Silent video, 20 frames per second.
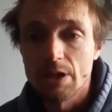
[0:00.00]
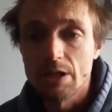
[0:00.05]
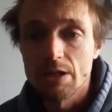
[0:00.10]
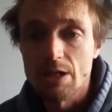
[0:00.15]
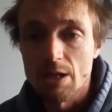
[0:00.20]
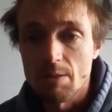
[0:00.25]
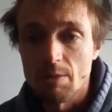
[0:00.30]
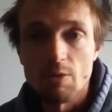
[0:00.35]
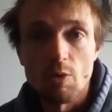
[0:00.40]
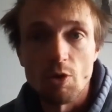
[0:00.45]

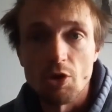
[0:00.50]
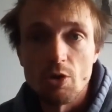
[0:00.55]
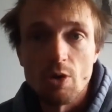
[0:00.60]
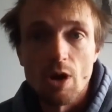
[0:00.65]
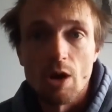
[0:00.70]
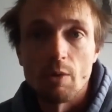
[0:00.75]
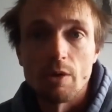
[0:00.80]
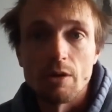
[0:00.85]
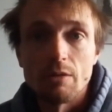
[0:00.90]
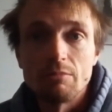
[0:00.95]
Tell me what you
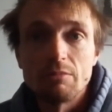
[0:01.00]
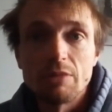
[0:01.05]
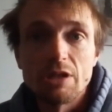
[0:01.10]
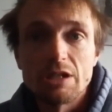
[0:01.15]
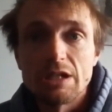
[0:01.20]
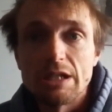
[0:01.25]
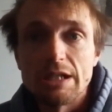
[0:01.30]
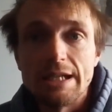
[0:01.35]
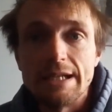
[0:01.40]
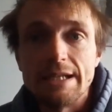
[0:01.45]
call me, because
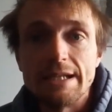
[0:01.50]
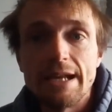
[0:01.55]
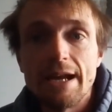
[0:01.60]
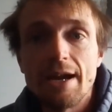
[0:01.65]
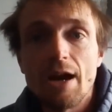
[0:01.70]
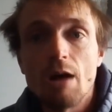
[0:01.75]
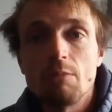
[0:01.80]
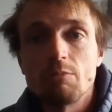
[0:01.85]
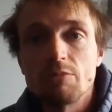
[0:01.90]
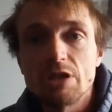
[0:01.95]
at the end of the day,
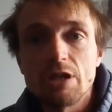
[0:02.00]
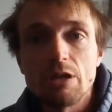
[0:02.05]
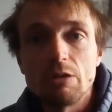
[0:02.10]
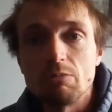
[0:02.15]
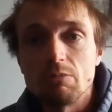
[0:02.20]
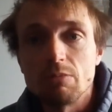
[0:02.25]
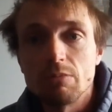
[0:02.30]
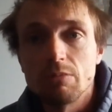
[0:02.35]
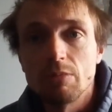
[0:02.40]
I'm still